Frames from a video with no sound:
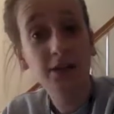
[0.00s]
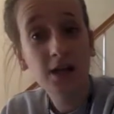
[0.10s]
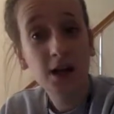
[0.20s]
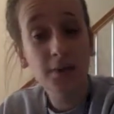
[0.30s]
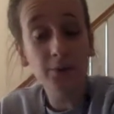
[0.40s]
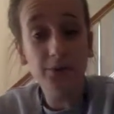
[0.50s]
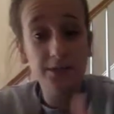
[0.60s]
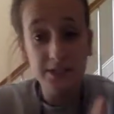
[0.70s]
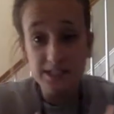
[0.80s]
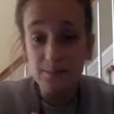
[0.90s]
I'm going
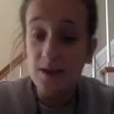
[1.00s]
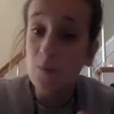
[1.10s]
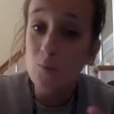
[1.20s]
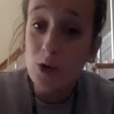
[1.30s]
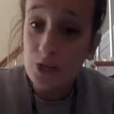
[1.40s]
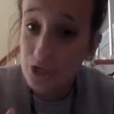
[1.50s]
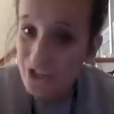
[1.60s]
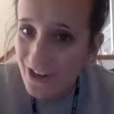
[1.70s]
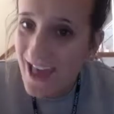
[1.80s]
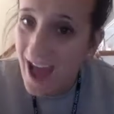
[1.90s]
to explain what
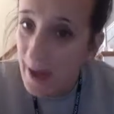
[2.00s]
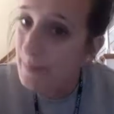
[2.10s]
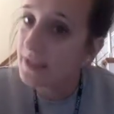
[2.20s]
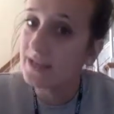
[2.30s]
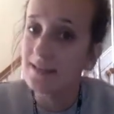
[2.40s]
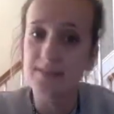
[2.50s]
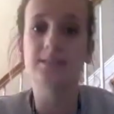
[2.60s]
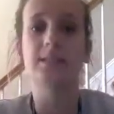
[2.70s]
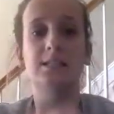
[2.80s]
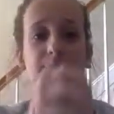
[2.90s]
should happen in
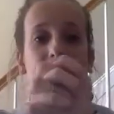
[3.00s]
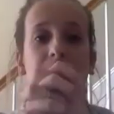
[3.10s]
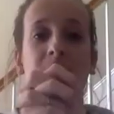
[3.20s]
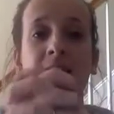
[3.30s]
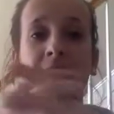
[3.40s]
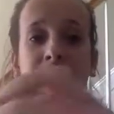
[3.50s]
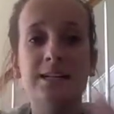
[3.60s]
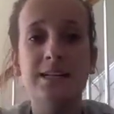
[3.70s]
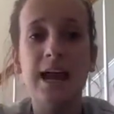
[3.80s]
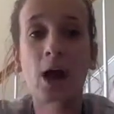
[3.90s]
this experiment.
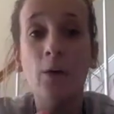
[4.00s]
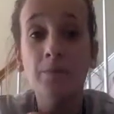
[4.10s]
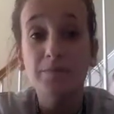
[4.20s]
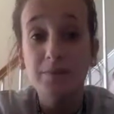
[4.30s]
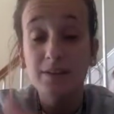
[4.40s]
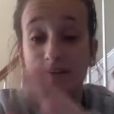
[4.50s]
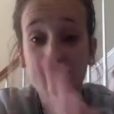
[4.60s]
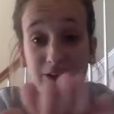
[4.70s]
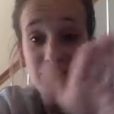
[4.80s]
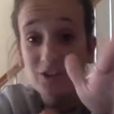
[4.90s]
Now,
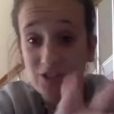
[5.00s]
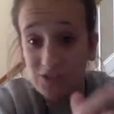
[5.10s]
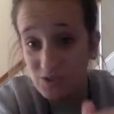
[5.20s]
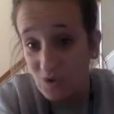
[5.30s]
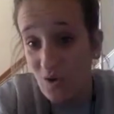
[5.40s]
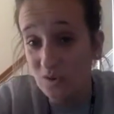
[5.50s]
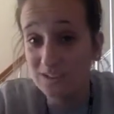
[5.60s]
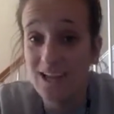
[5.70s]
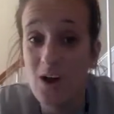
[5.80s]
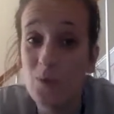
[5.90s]
vinegar and salt
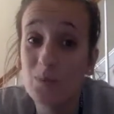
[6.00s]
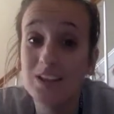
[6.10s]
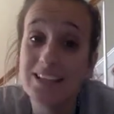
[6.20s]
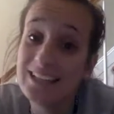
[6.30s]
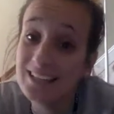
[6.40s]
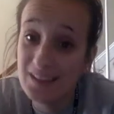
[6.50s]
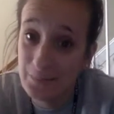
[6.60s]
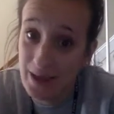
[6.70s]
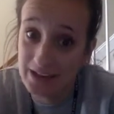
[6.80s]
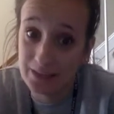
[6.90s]
help clean the
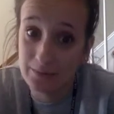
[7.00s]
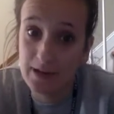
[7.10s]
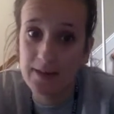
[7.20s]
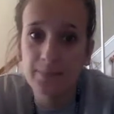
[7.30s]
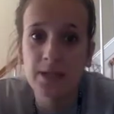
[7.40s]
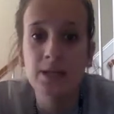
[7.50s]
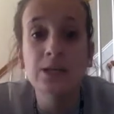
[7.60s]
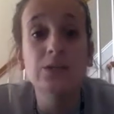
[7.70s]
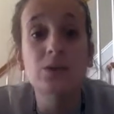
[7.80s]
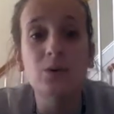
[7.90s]
penny, right?
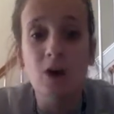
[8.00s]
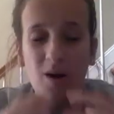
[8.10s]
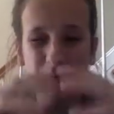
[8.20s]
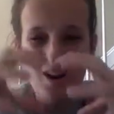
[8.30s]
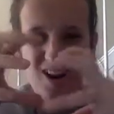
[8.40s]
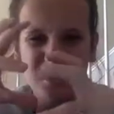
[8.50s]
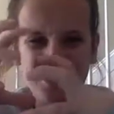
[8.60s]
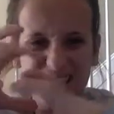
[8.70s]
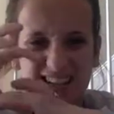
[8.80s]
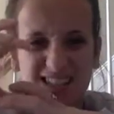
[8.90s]
So copper
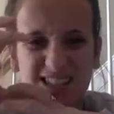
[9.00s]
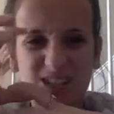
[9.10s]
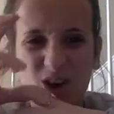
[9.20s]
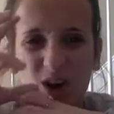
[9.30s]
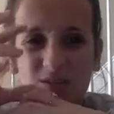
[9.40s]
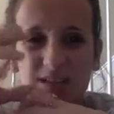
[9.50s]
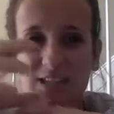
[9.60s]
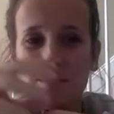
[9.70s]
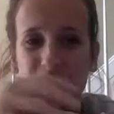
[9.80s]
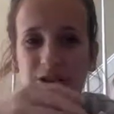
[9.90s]
oxide dissolves in
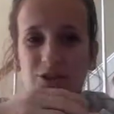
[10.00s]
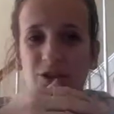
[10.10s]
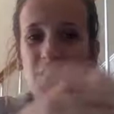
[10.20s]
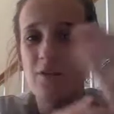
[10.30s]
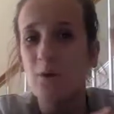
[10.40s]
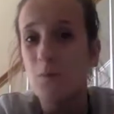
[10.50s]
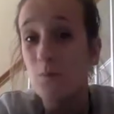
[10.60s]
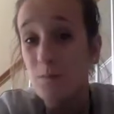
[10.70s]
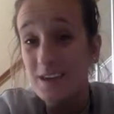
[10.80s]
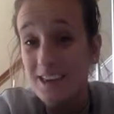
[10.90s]
a mixture of a
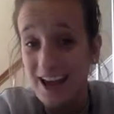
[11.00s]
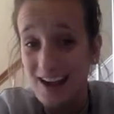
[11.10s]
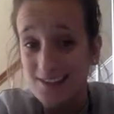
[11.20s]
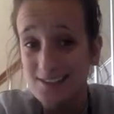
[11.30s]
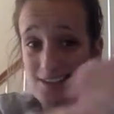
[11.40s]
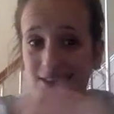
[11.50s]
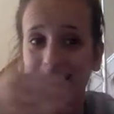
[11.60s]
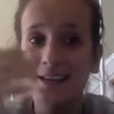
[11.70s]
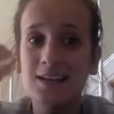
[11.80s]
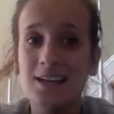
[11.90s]
weak acid,
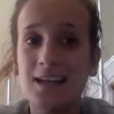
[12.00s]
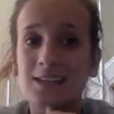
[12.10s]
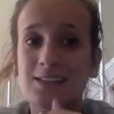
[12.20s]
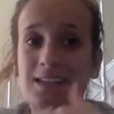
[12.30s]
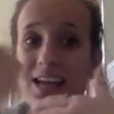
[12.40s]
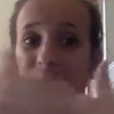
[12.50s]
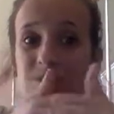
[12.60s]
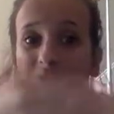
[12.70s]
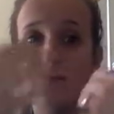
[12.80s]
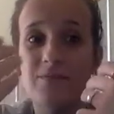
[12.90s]
and table
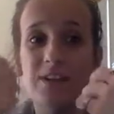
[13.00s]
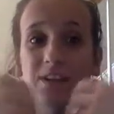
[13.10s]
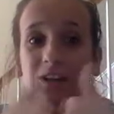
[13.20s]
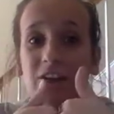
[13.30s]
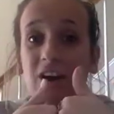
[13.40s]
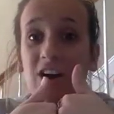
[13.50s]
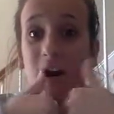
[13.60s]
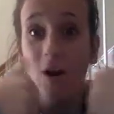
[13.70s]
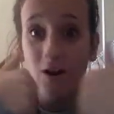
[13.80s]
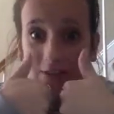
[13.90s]
salt and vinegar
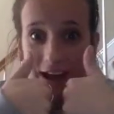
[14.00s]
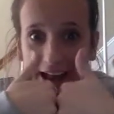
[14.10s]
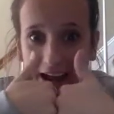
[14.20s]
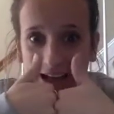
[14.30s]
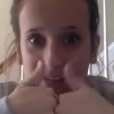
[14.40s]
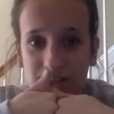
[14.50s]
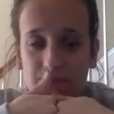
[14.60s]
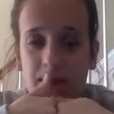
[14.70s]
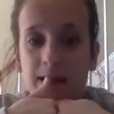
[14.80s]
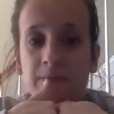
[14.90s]
are that acid,
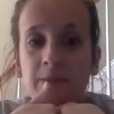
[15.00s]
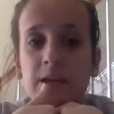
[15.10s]
right?